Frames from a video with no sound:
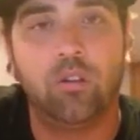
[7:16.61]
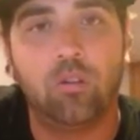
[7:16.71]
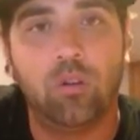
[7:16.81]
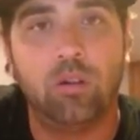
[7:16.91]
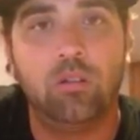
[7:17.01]

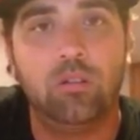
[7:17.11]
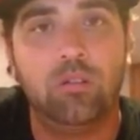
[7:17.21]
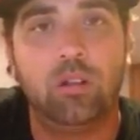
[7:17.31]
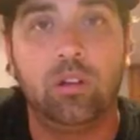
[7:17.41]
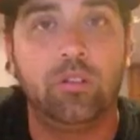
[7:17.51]
or,
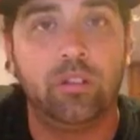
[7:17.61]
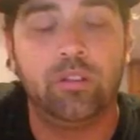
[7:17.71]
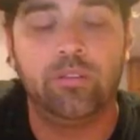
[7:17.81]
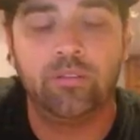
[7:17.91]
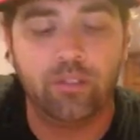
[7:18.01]
you know, for the,
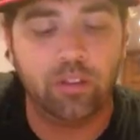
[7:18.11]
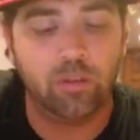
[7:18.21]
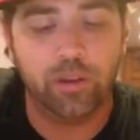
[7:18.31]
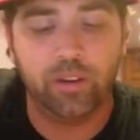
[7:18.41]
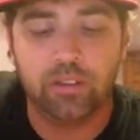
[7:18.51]
for the
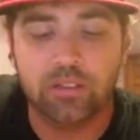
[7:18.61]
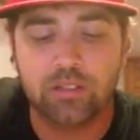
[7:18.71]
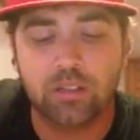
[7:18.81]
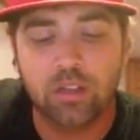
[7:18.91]
appearance.